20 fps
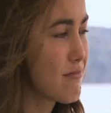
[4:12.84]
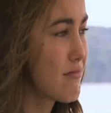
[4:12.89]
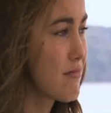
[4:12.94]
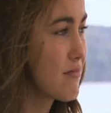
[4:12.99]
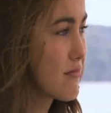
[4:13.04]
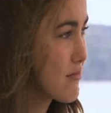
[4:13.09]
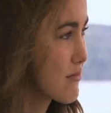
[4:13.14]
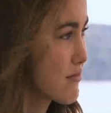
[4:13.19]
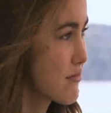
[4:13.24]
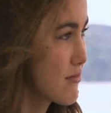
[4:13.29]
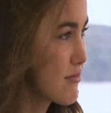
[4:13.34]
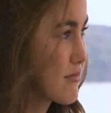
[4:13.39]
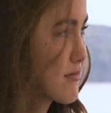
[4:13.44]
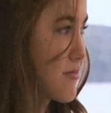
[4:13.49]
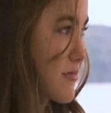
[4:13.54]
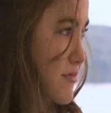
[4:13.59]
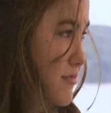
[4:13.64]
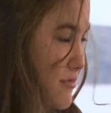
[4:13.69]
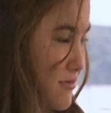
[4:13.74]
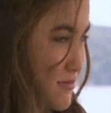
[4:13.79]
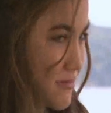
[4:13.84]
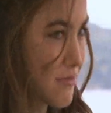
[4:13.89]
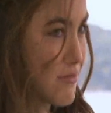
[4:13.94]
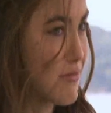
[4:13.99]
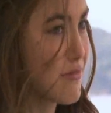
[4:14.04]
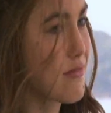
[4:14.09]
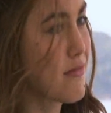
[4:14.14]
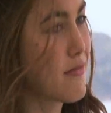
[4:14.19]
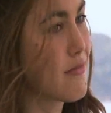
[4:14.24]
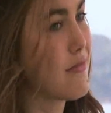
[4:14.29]
for the last few days,
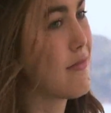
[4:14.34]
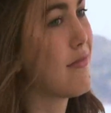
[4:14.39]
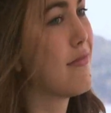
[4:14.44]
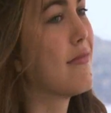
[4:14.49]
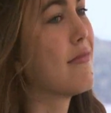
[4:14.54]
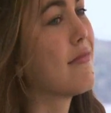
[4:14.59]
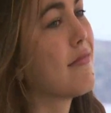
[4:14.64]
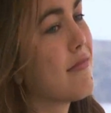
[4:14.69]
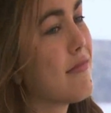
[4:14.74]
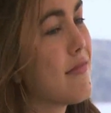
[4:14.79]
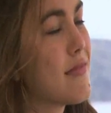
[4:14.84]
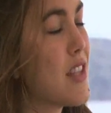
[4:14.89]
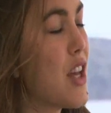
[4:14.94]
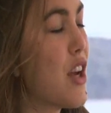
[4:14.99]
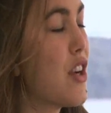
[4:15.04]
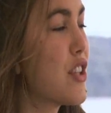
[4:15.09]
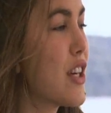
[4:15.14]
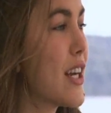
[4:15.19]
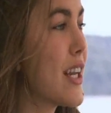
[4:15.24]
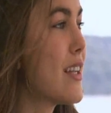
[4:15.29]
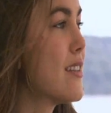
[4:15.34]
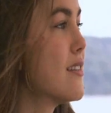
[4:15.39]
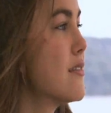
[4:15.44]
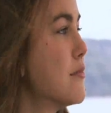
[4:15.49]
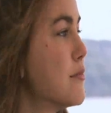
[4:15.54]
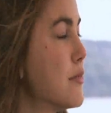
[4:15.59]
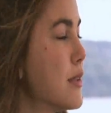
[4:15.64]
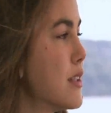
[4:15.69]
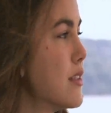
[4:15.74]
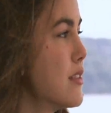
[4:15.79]
girlie. Sorry,
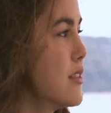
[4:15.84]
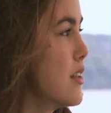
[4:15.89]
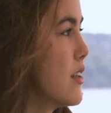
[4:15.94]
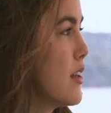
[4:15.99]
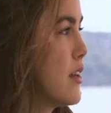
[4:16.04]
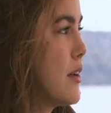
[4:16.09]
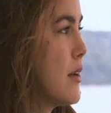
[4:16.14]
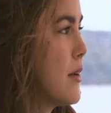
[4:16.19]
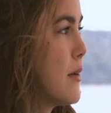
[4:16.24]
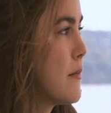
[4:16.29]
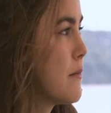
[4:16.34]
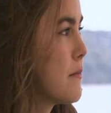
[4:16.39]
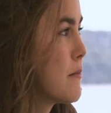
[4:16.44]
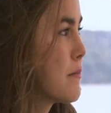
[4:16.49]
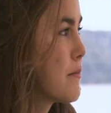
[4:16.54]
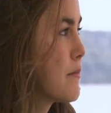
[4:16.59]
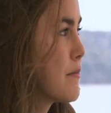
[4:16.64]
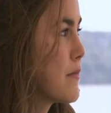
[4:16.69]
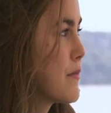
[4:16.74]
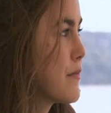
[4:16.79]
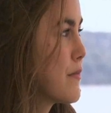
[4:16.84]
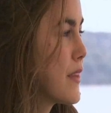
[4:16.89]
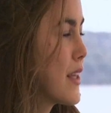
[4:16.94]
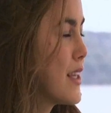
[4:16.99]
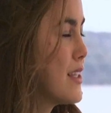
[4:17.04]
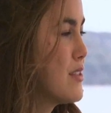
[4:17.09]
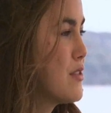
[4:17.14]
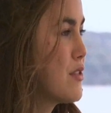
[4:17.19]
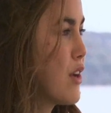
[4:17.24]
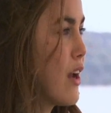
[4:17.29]
but
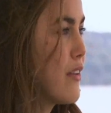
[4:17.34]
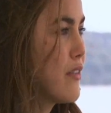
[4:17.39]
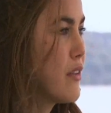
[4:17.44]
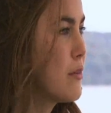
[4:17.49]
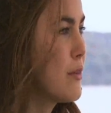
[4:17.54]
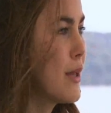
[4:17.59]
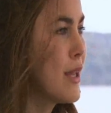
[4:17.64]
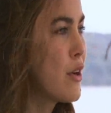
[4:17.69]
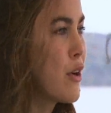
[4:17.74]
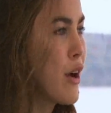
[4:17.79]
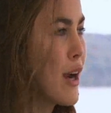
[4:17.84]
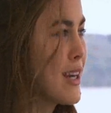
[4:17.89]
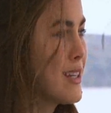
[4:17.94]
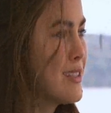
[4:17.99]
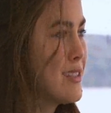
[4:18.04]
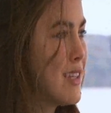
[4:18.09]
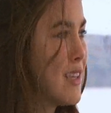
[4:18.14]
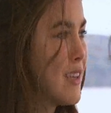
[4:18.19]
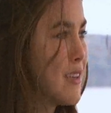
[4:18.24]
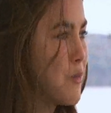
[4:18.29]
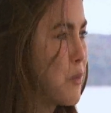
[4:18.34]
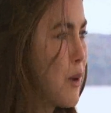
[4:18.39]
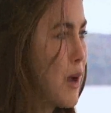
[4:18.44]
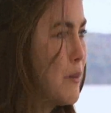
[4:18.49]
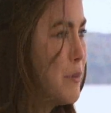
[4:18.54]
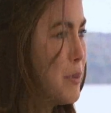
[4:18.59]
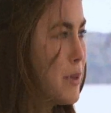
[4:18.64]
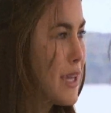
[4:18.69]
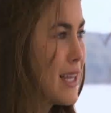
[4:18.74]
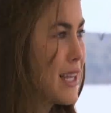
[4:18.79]
he's driving me crazy.
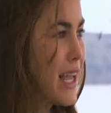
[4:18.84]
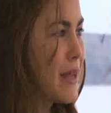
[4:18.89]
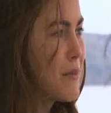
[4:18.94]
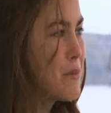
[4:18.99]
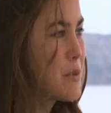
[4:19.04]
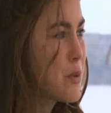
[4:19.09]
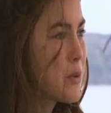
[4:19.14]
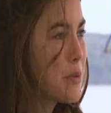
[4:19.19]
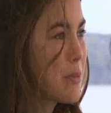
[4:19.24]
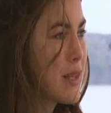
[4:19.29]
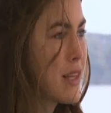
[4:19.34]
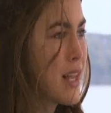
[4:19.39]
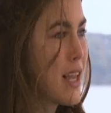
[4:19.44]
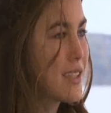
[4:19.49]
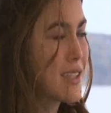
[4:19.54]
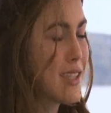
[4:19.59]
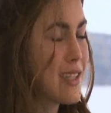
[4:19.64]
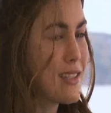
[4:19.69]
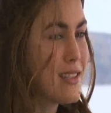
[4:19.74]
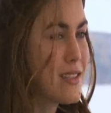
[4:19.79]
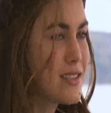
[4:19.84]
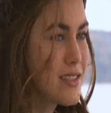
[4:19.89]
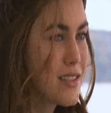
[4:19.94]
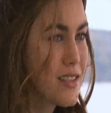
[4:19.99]
Why play games with me like this?